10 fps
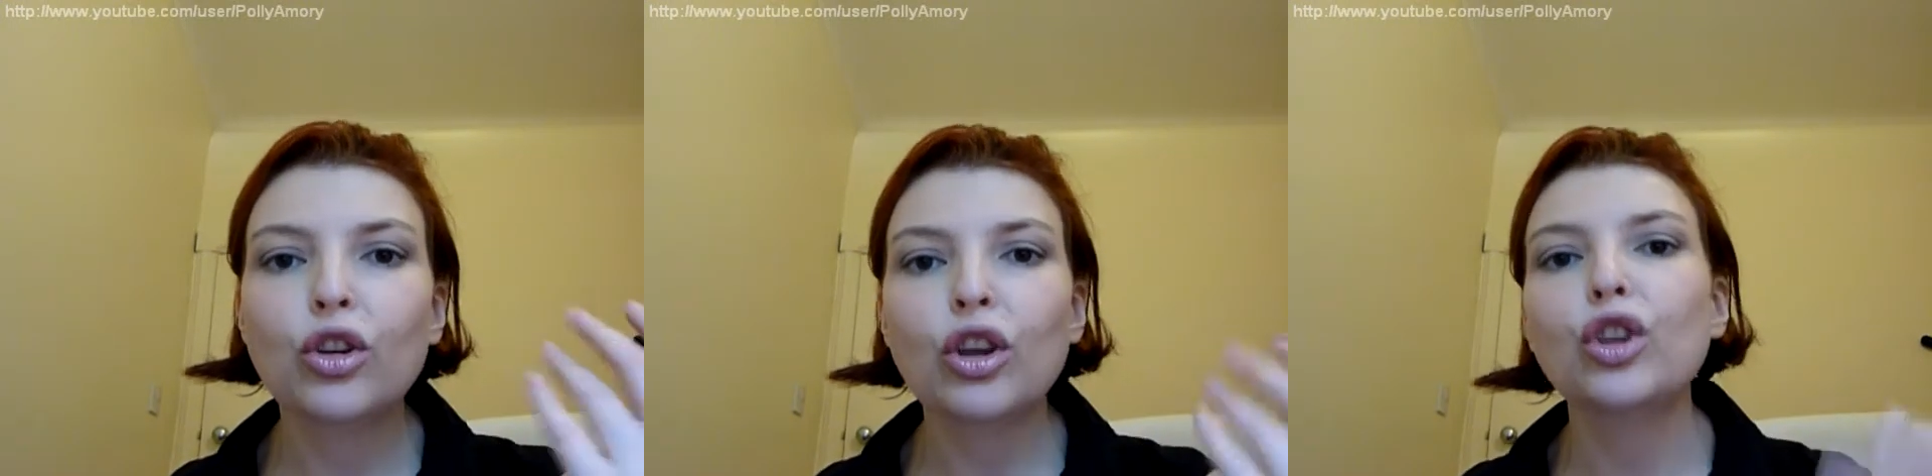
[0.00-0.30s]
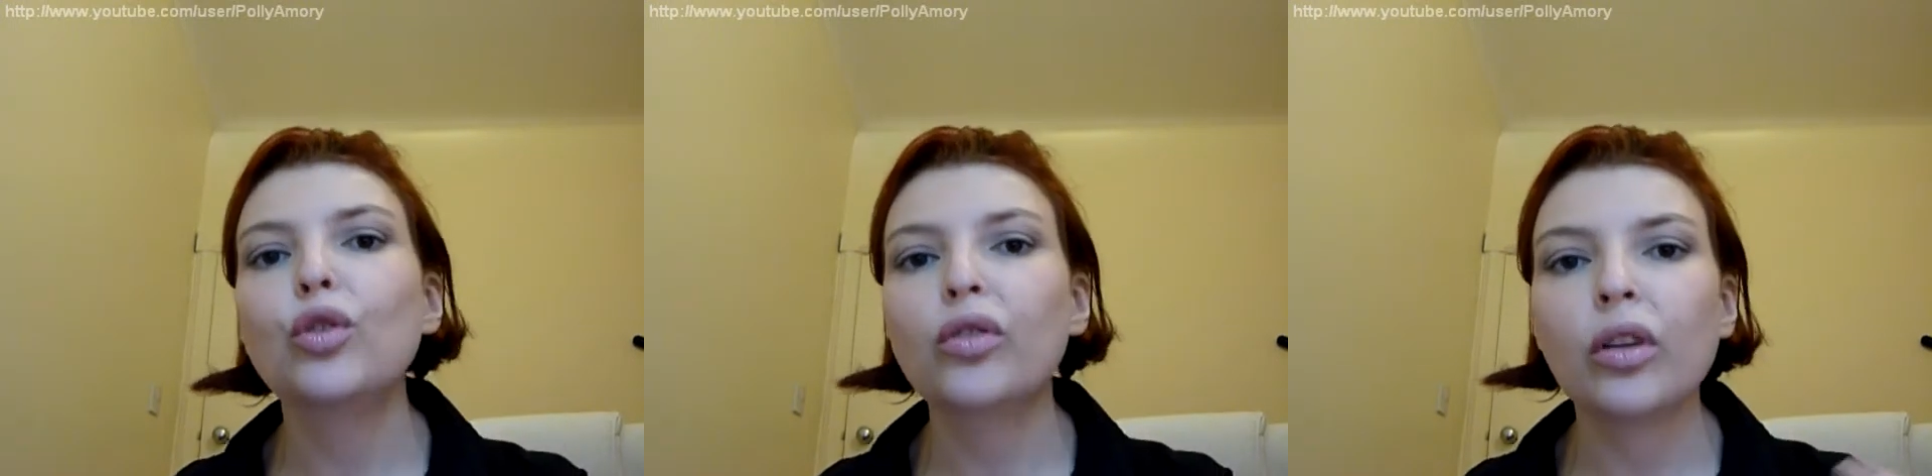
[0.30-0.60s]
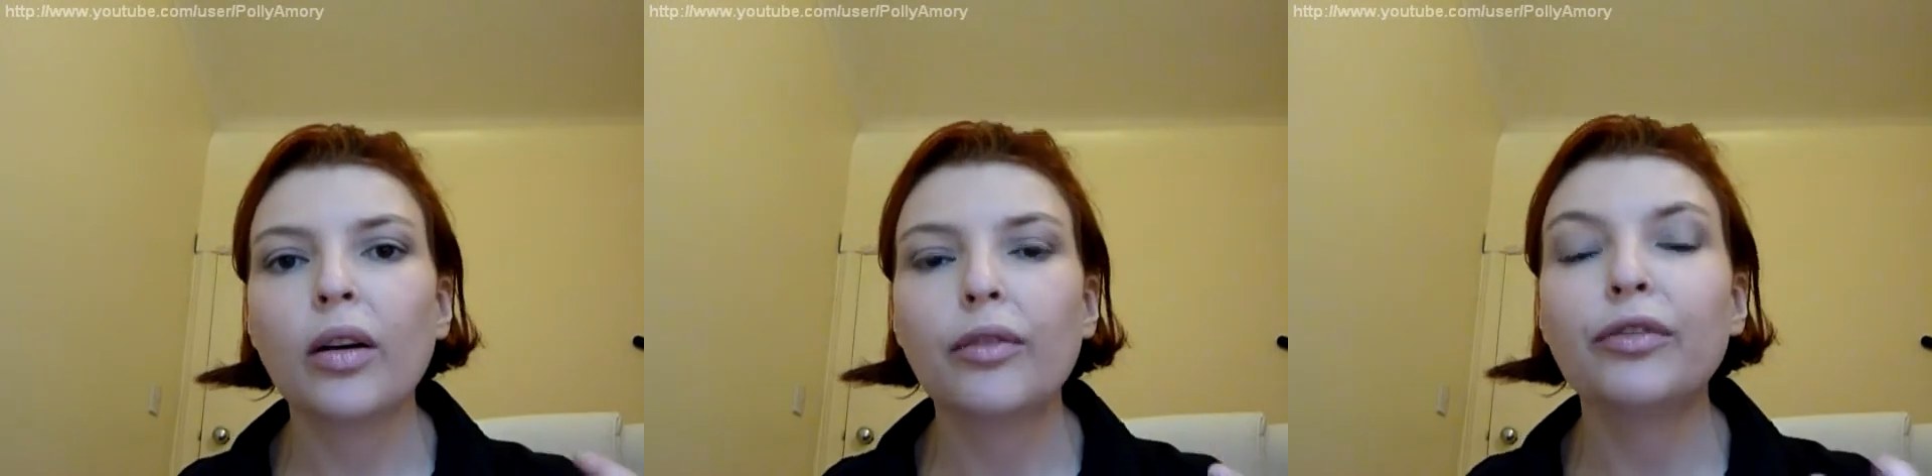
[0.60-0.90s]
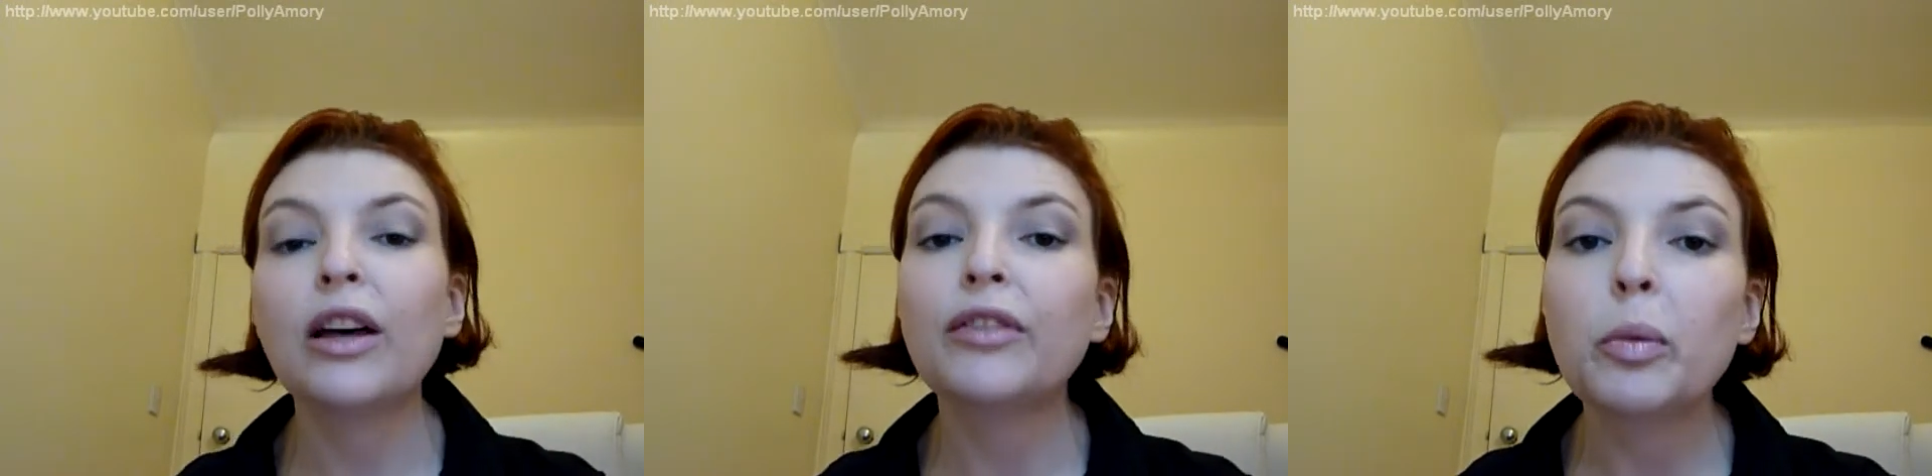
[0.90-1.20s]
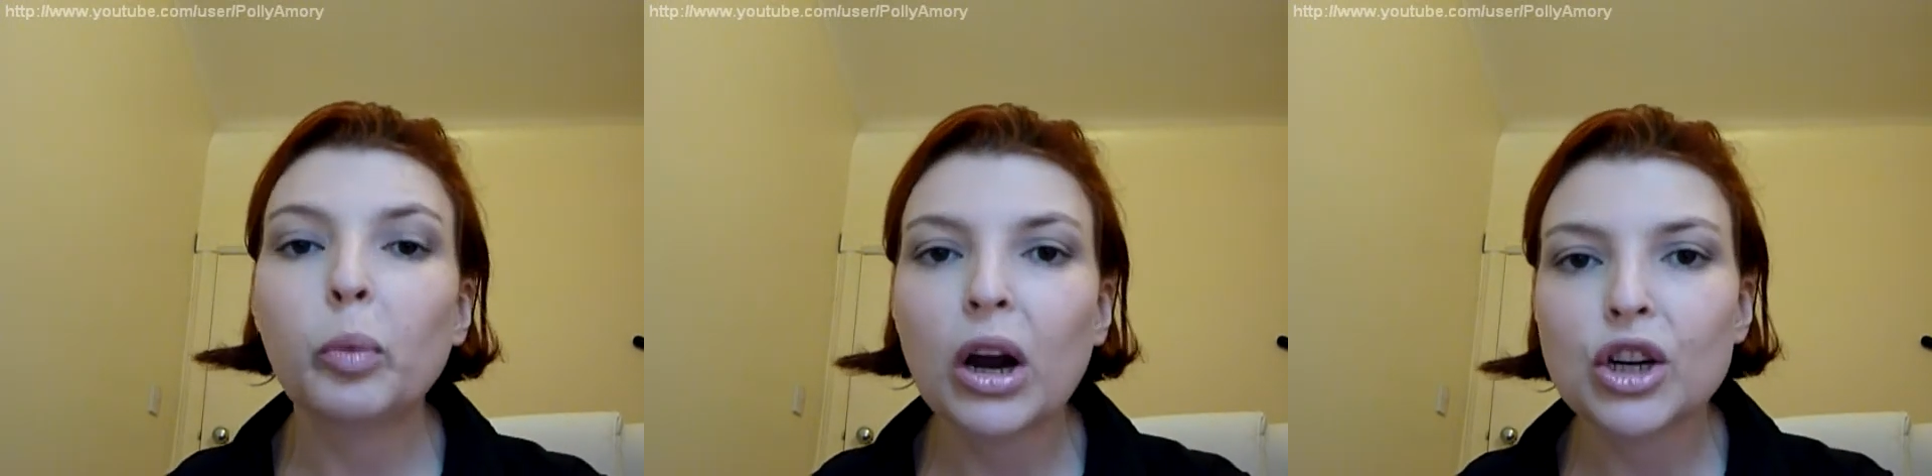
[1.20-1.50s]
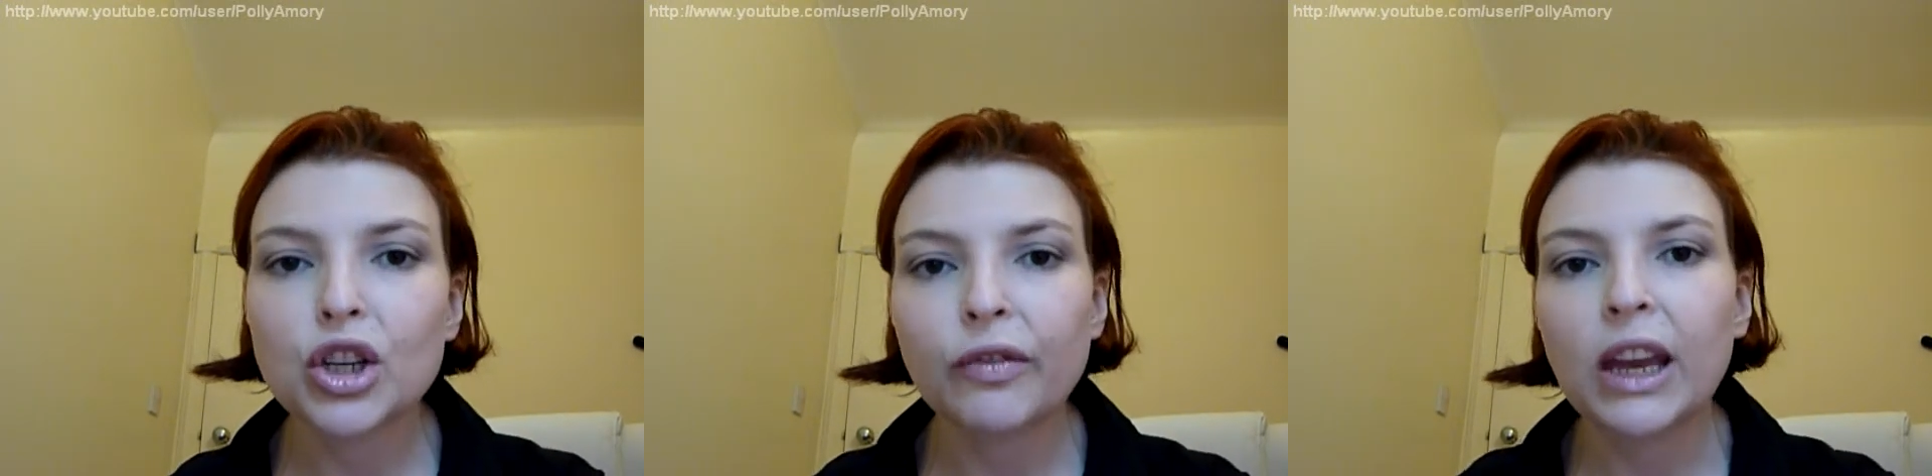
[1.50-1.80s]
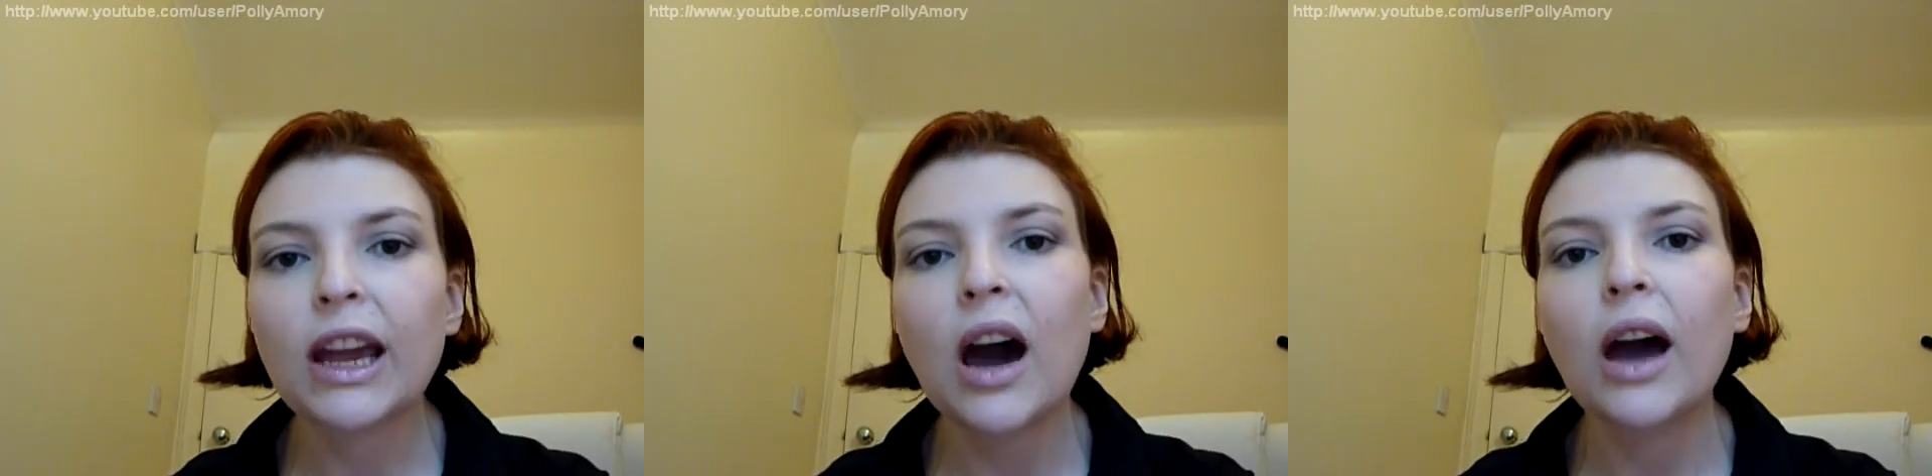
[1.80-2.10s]
You can use a fluffy brush of
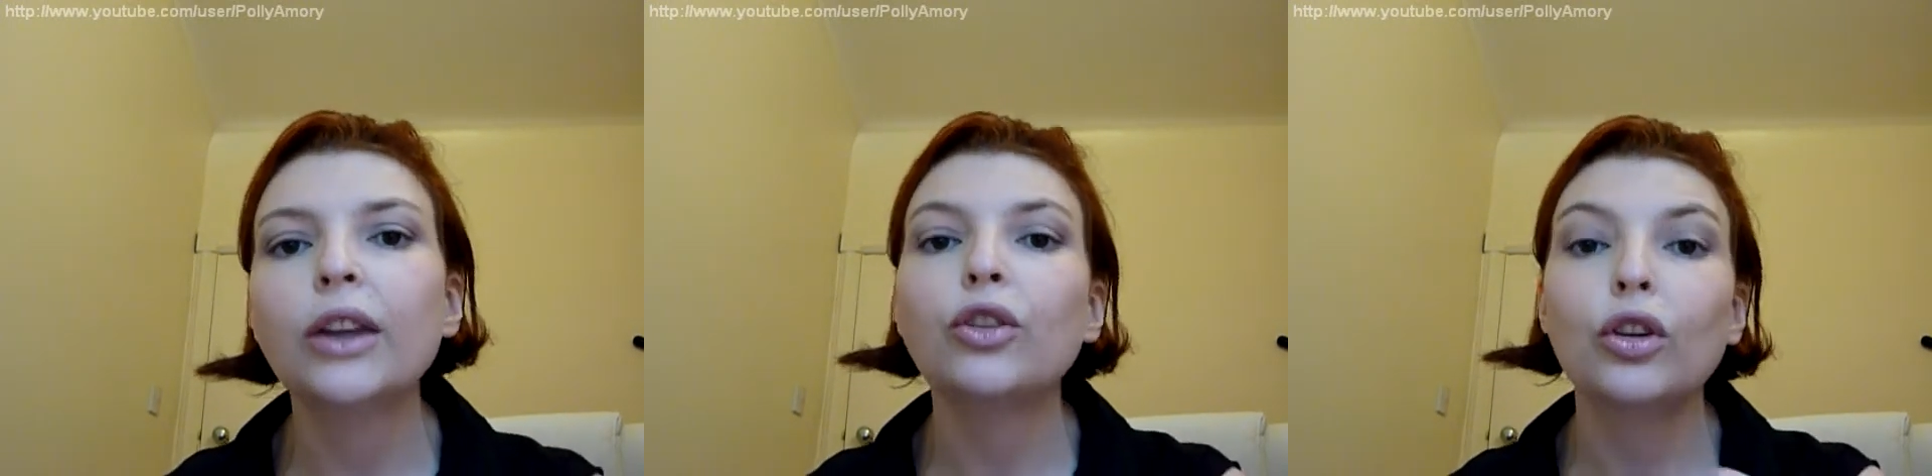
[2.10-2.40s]
any kind.